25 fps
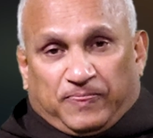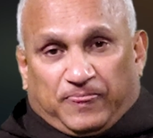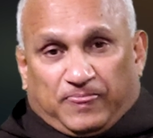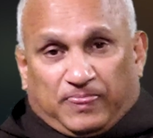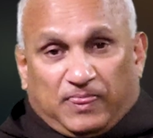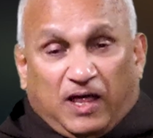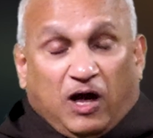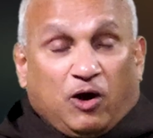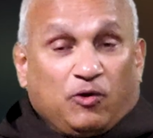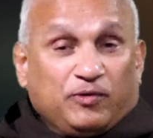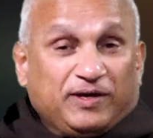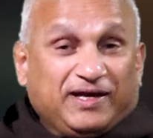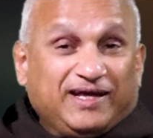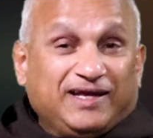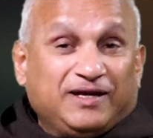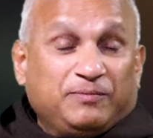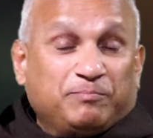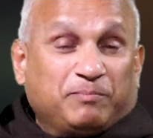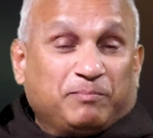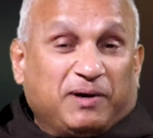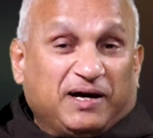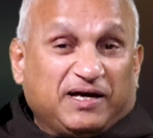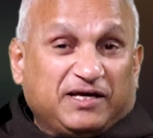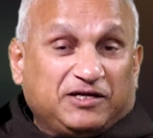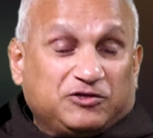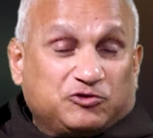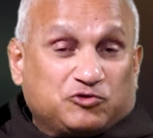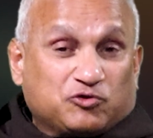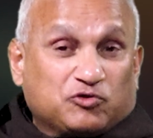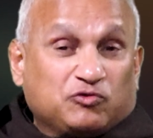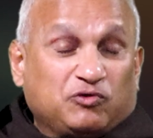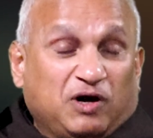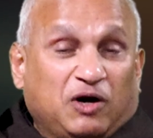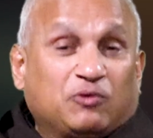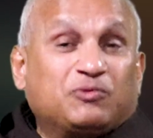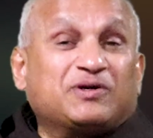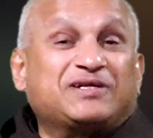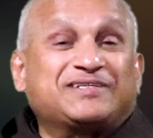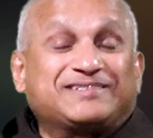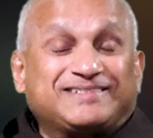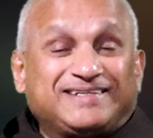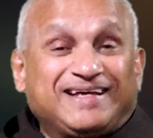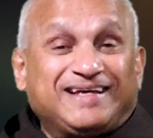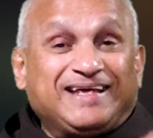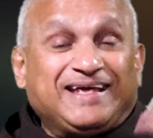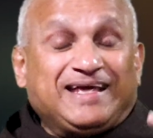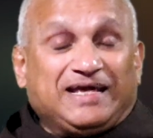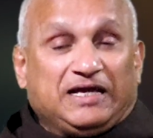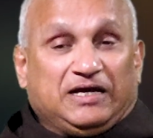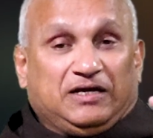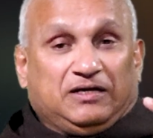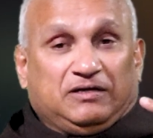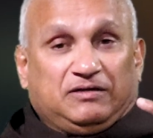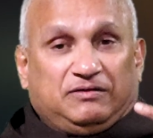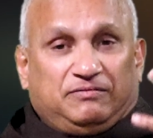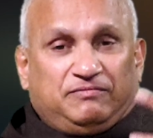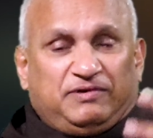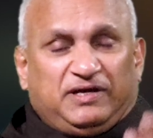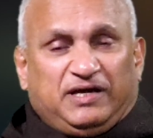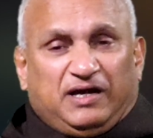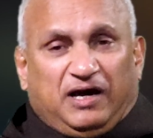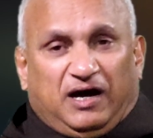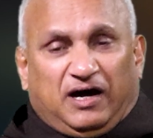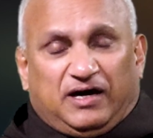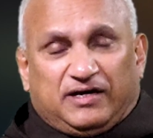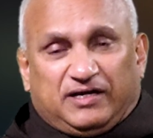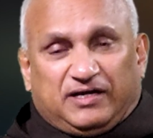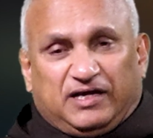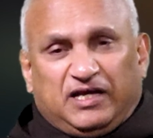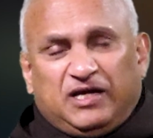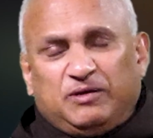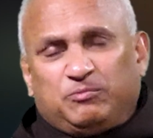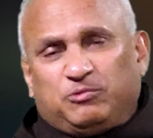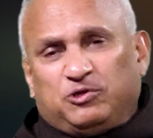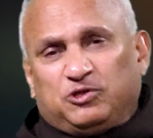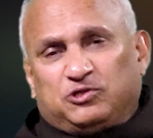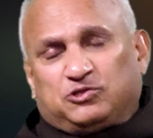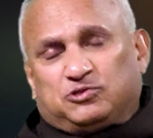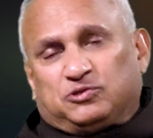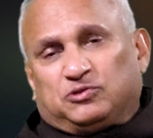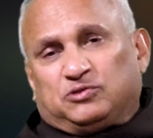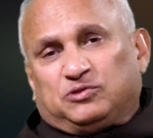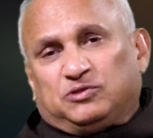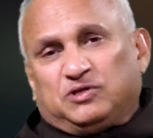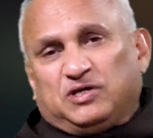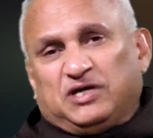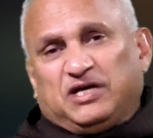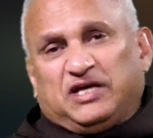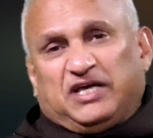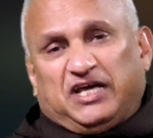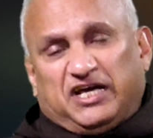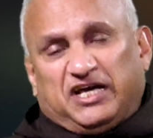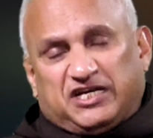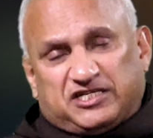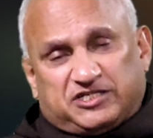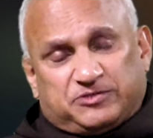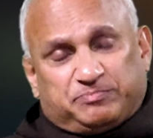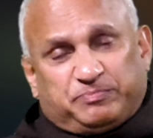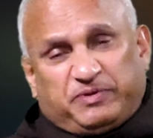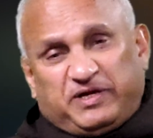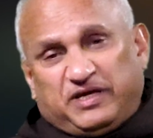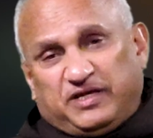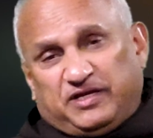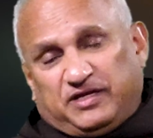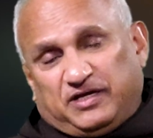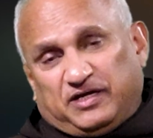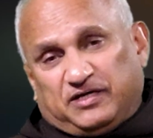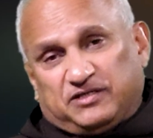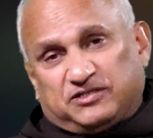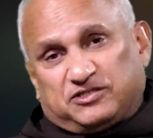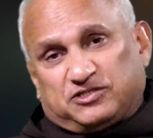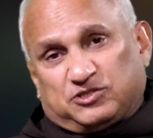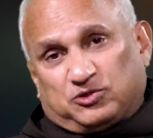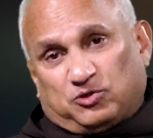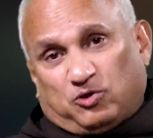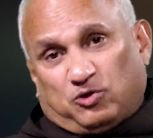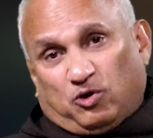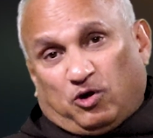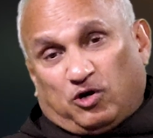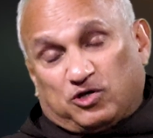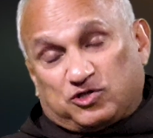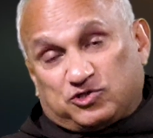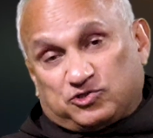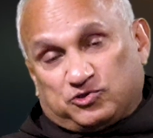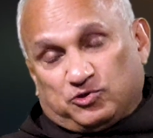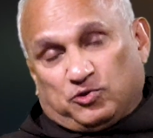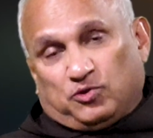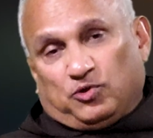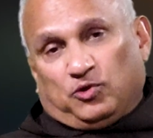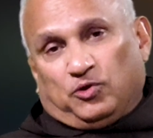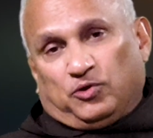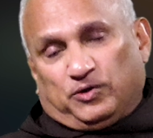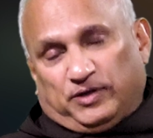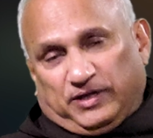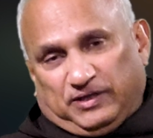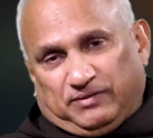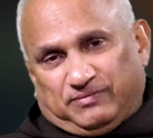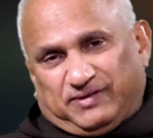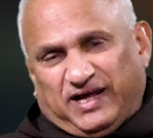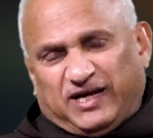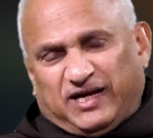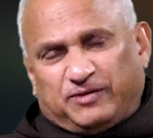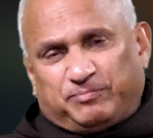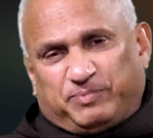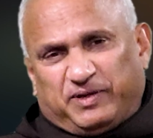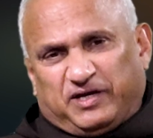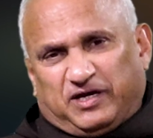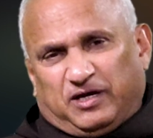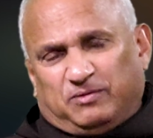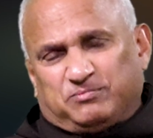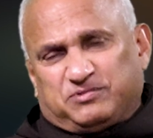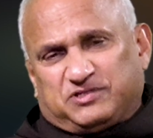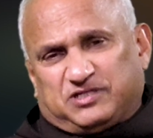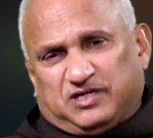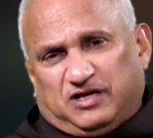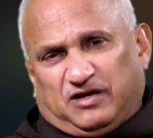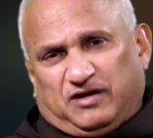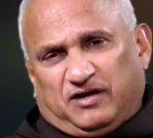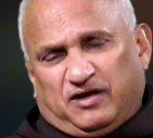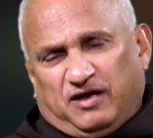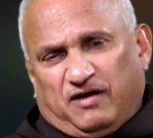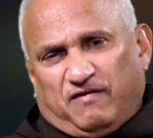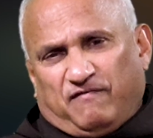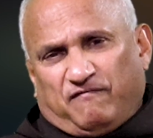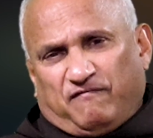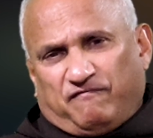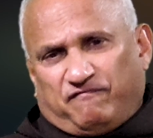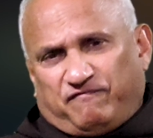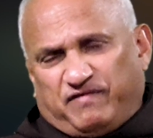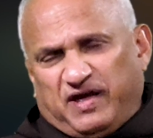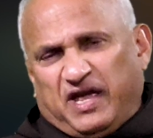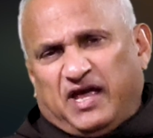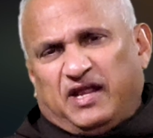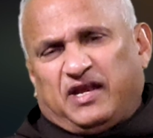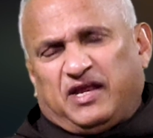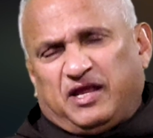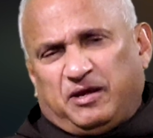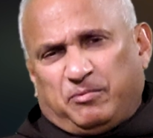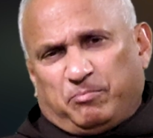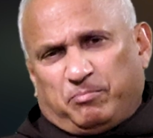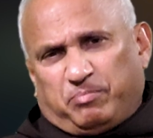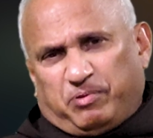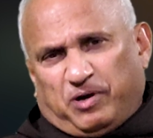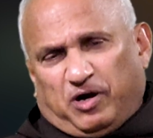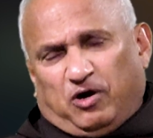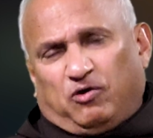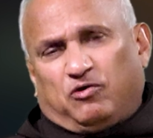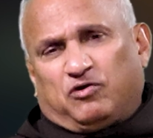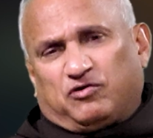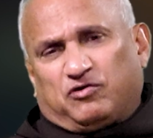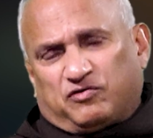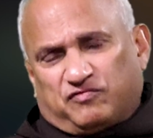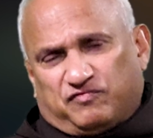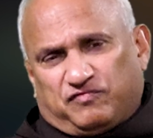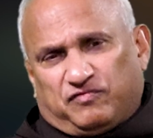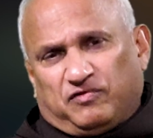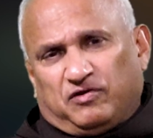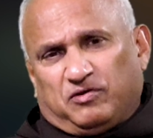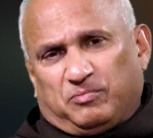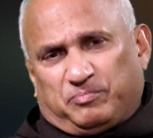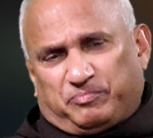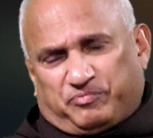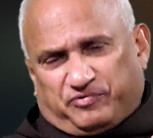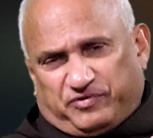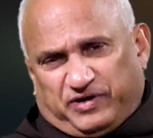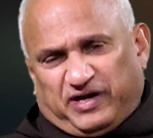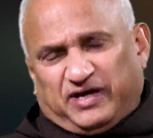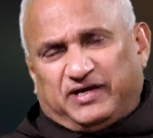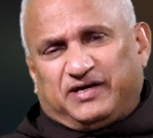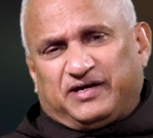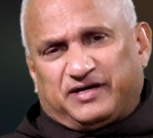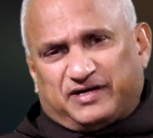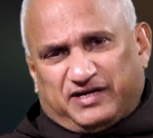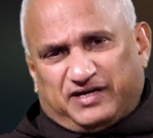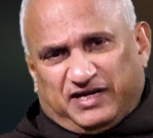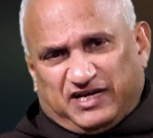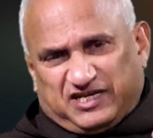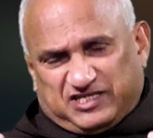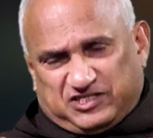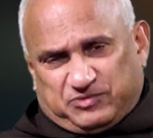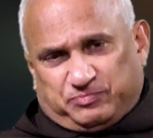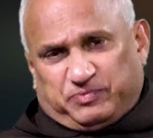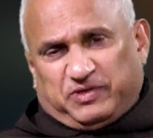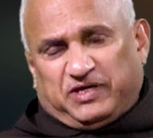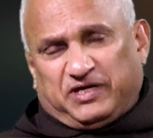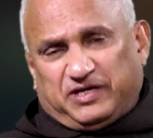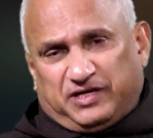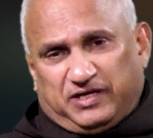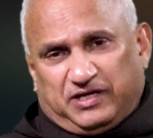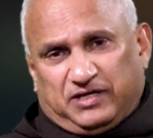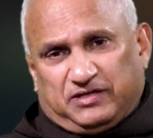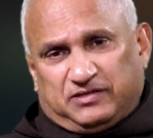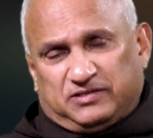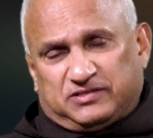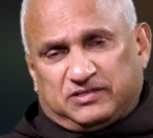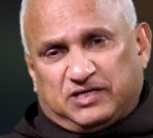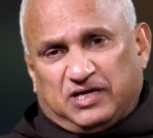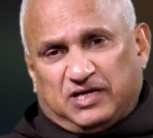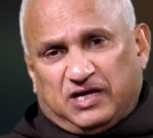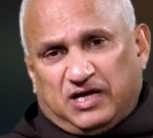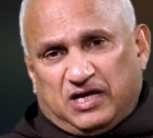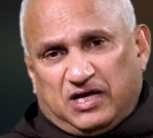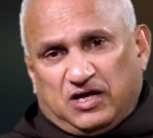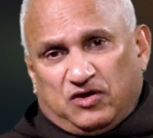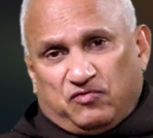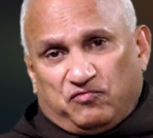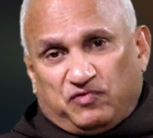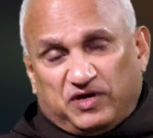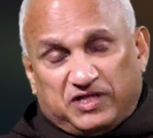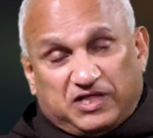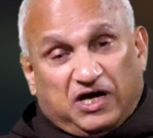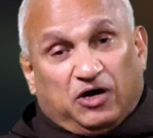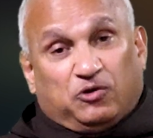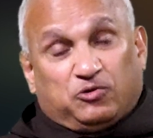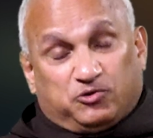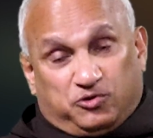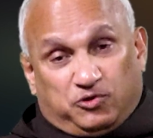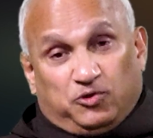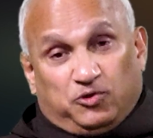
Now, through our seeing, we are able to experience God's glory. That becomes a very powerful prayer experience without